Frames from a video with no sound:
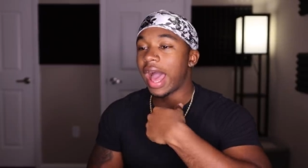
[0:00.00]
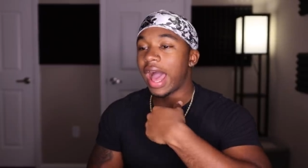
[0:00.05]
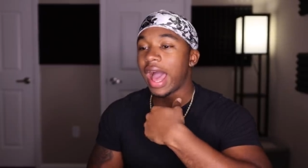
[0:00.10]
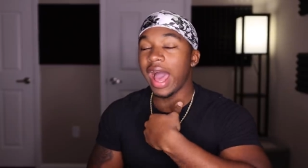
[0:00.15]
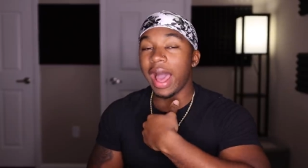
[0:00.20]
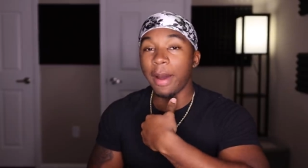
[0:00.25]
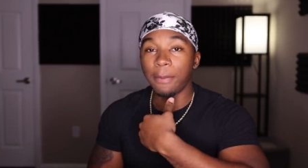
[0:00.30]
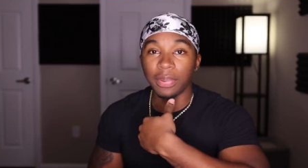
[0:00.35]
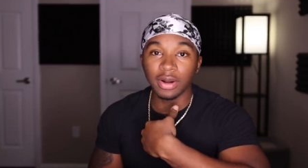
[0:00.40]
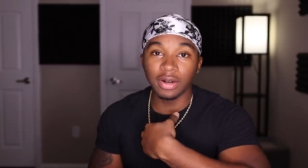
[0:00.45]

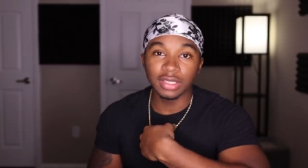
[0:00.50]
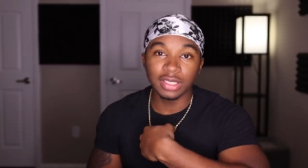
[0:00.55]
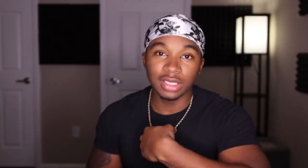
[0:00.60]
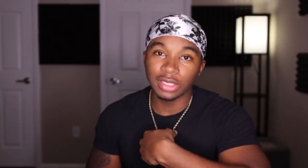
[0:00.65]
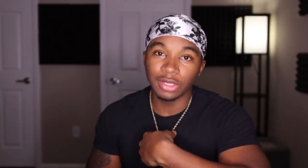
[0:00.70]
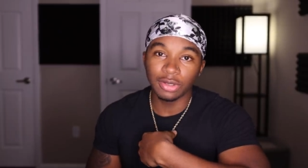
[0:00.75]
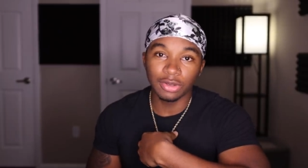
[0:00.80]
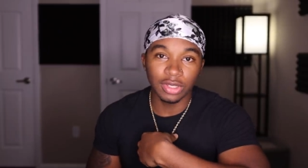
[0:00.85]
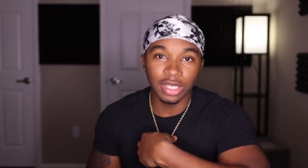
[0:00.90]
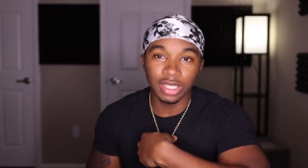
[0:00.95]
I
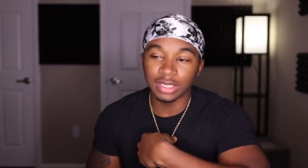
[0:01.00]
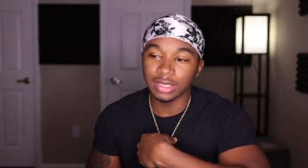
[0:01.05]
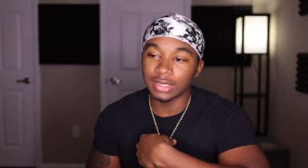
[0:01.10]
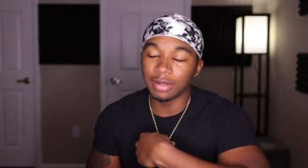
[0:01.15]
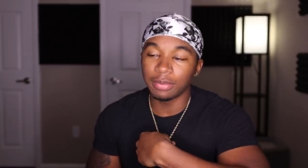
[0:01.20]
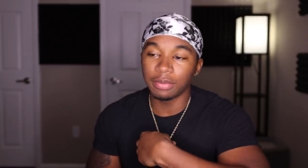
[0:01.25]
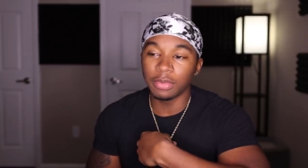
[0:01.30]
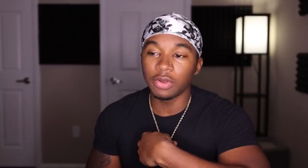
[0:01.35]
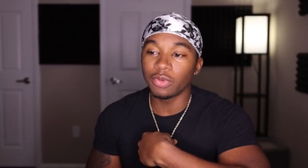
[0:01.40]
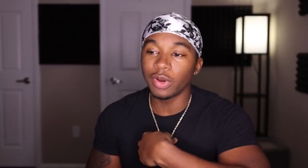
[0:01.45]
personally don't think it's
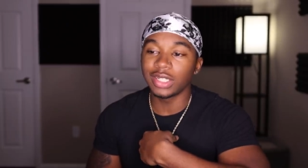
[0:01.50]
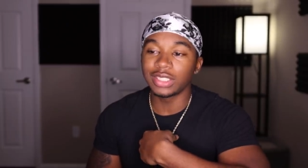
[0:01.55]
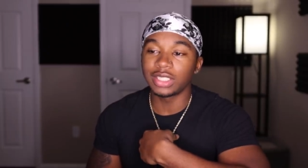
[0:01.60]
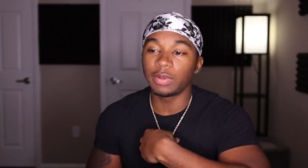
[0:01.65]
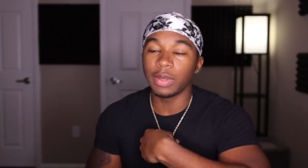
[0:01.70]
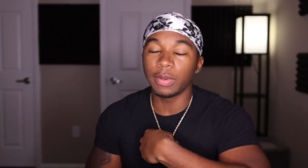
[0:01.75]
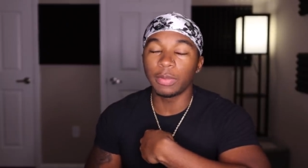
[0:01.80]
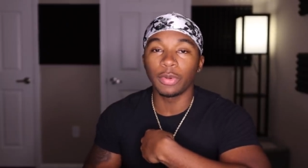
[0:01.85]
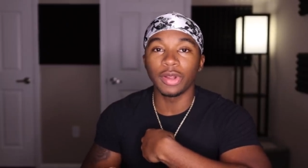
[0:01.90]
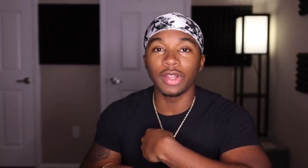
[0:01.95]
gonna be
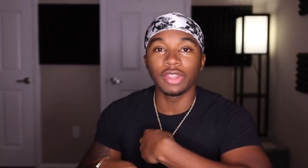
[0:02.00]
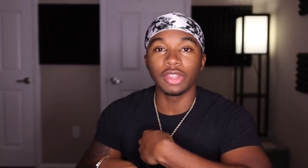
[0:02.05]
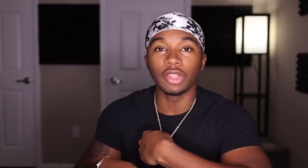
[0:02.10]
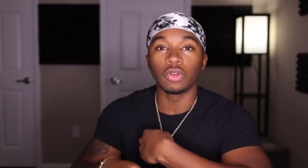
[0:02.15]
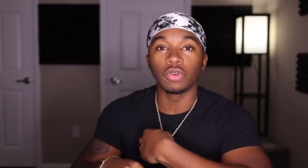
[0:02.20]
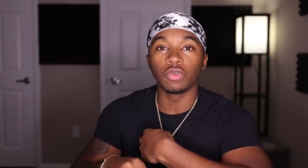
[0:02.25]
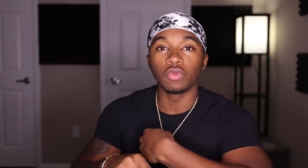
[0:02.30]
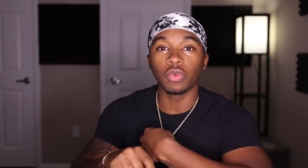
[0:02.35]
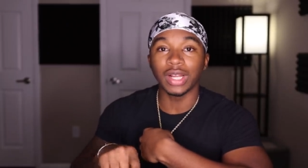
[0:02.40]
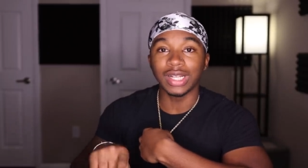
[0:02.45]
racist people in
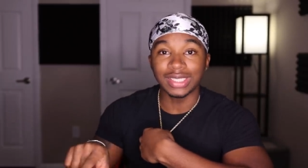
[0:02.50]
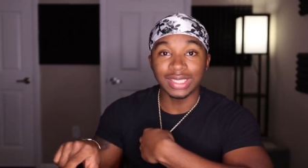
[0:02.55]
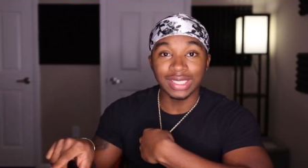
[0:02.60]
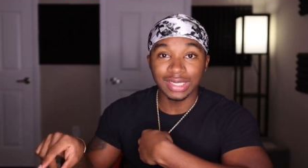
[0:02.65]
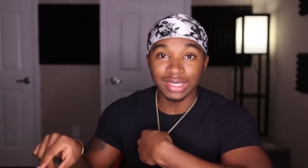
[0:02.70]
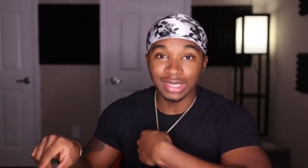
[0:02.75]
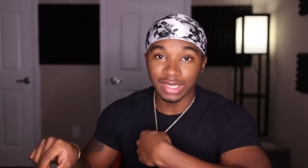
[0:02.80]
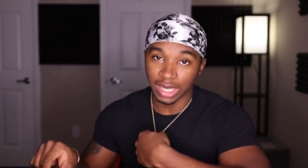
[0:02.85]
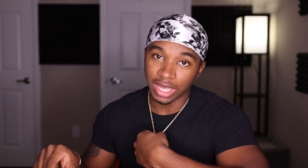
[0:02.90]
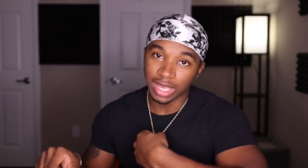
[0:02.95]
the
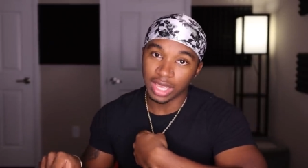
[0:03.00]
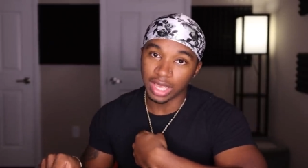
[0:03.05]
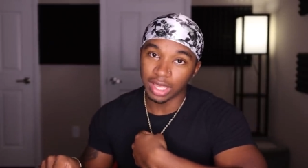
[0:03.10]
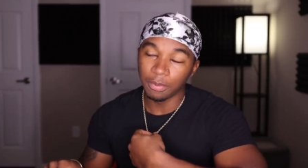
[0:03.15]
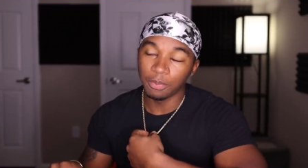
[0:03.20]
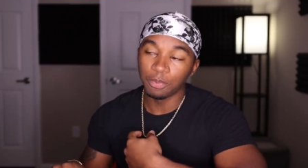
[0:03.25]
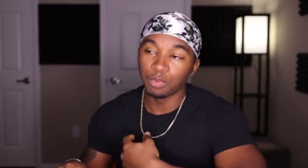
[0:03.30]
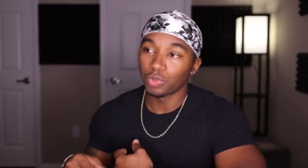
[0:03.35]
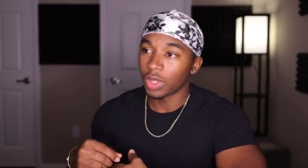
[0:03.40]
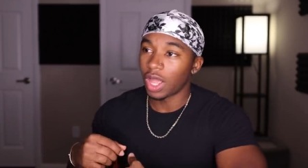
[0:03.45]
racist
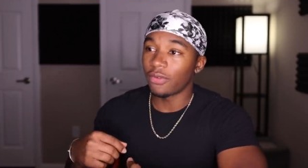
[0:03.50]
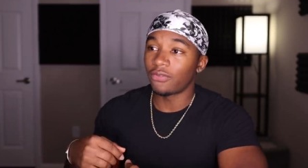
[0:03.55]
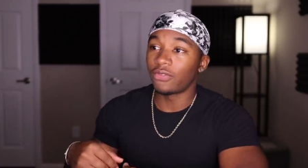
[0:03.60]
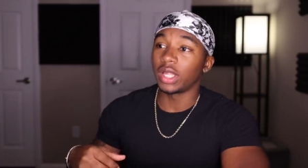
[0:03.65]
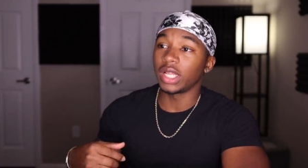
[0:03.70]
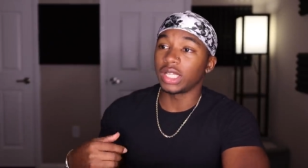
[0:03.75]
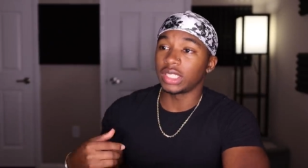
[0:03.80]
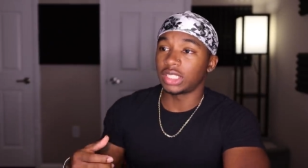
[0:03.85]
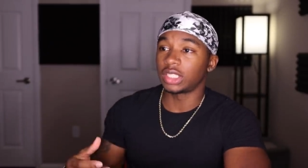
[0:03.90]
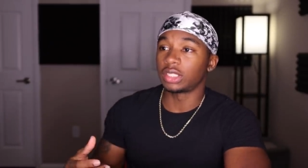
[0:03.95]
tag. I
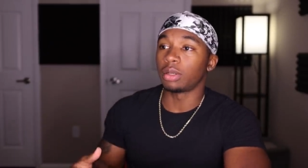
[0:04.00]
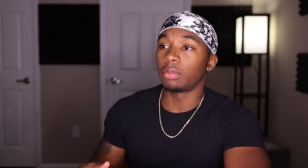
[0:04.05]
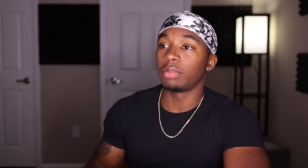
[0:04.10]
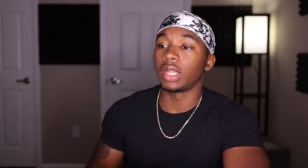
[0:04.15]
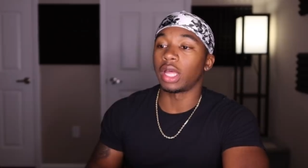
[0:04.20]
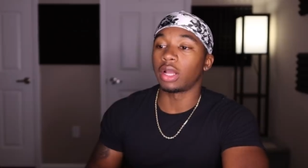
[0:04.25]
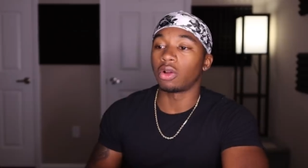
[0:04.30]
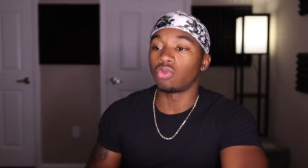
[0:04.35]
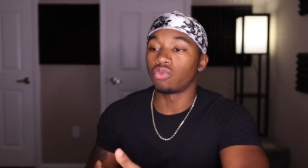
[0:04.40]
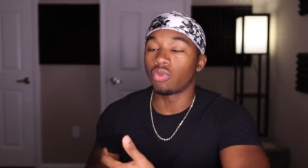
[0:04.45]
feel like it's just gonna
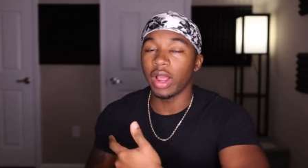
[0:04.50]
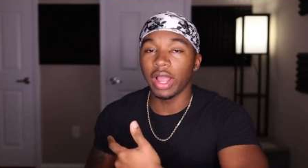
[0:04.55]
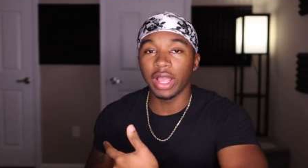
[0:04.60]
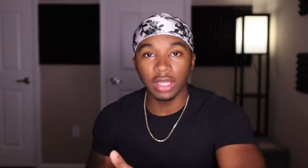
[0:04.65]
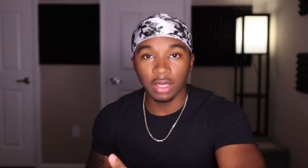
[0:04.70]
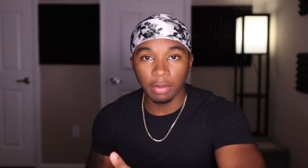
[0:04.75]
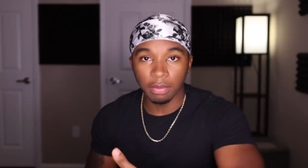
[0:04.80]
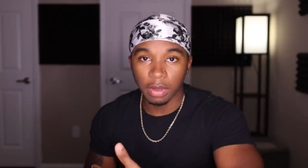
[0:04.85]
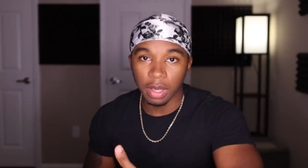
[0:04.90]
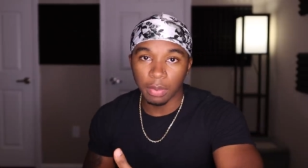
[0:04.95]
be like
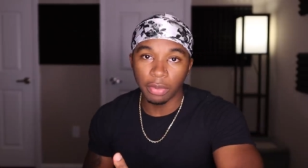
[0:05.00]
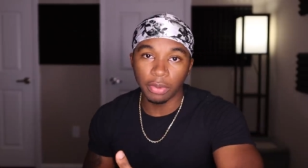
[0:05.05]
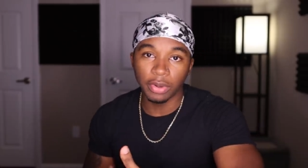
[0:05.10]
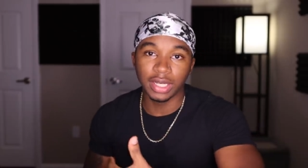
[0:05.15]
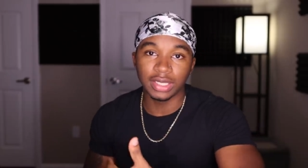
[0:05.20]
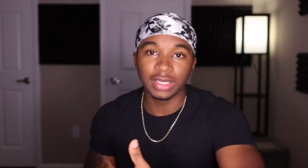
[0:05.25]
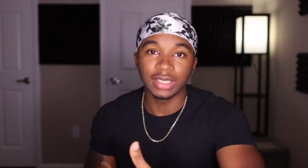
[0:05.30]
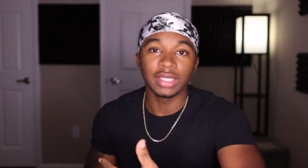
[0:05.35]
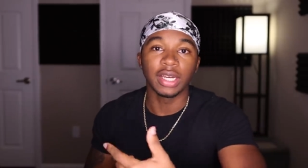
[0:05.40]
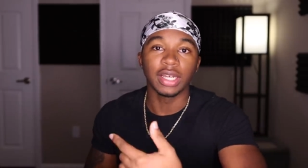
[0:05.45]
regular people
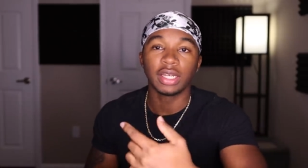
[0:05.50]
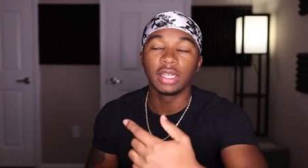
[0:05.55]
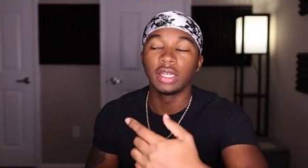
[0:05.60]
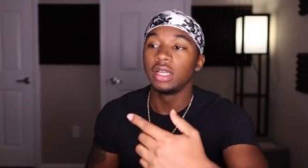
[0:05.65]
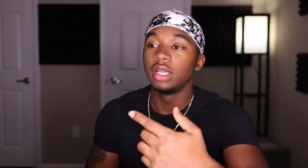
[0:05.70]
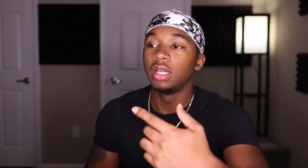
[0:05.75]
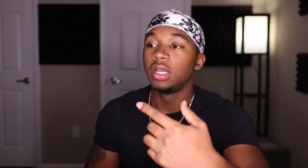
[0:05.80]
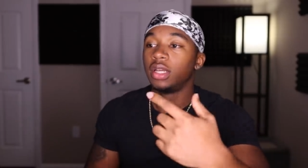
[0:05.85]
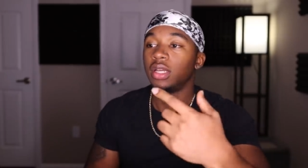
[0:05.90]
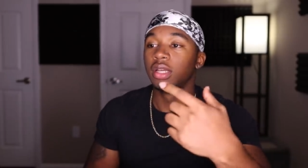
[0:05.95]
that's like,
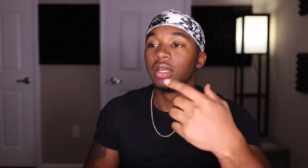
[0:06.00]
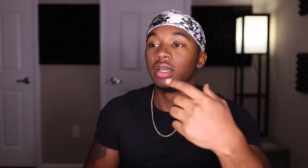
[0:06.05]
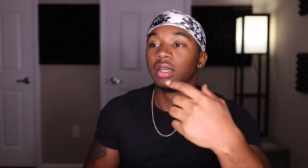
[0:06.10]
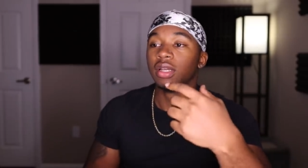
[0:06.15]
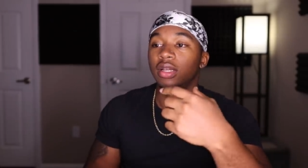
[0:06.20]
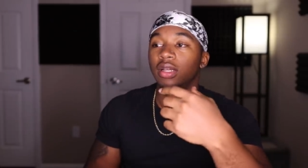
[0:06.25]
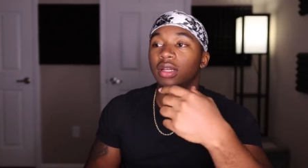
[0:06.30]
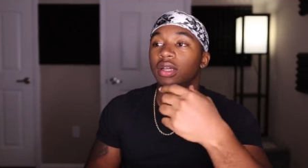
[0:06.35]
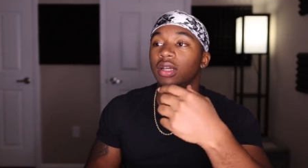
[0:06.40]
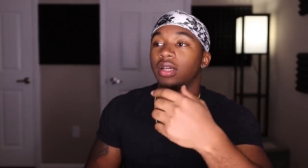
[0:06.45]

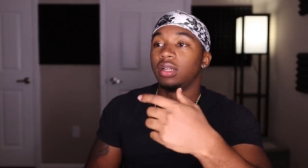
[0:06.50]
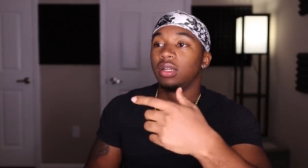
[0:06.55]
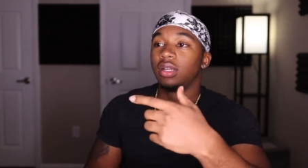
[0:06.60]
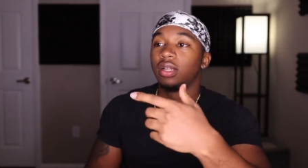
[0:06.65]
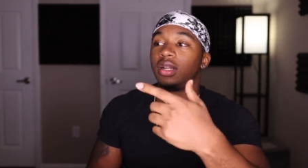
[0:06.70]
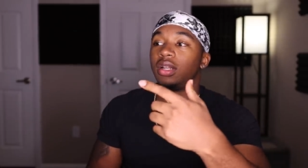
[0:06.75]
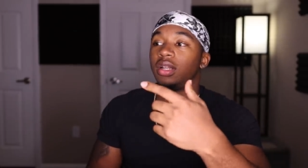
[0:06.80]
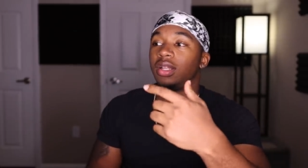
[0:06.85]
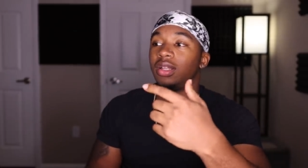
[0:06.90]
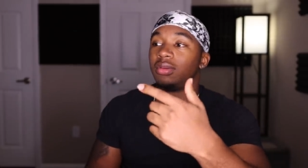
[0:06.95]

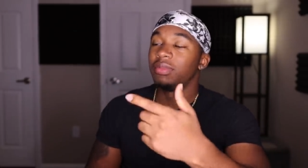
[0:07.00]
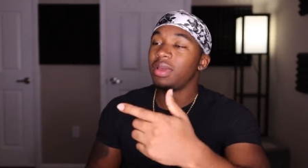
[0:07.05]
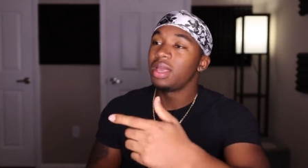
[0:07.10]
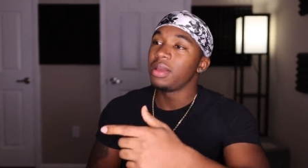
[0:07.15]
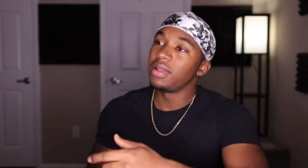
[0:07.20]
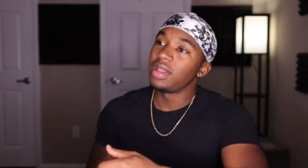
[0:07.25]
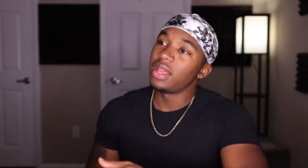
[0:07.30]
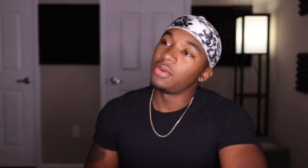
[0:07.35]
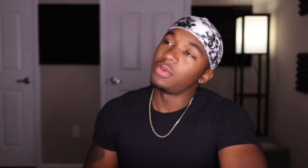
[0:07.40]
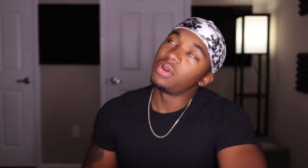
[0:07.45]

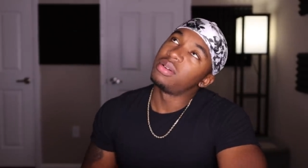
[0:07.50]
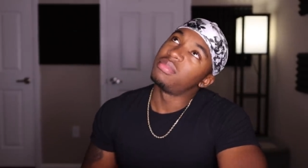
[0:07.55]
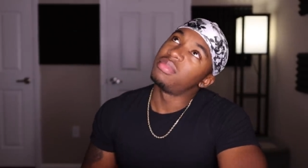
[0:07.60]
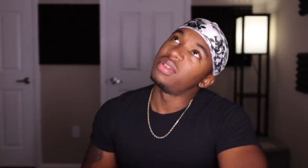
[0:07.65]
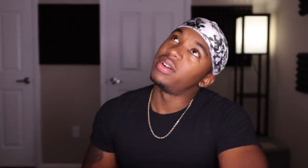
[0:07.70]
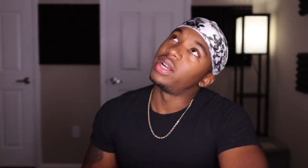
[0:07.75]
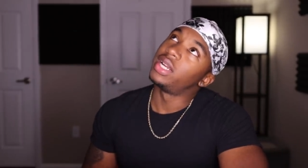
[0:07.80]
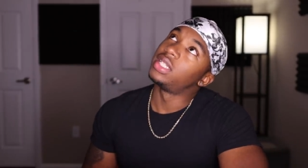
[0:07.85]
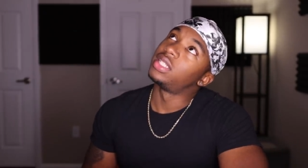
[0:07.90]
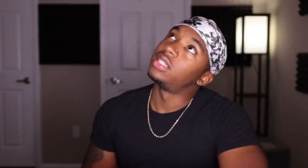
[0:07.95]
maybe they will
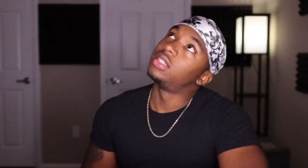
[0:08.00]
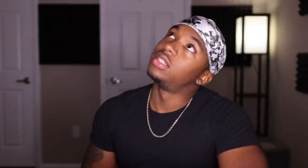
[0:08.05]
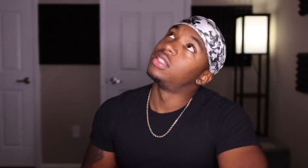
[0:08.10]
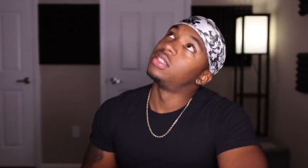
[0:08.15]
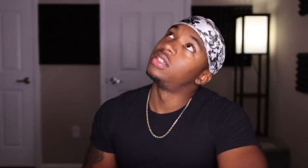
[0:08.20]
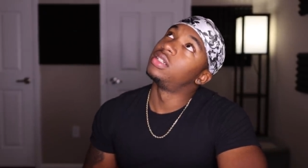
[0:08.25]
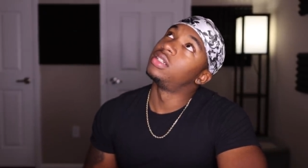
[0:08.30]
be racist.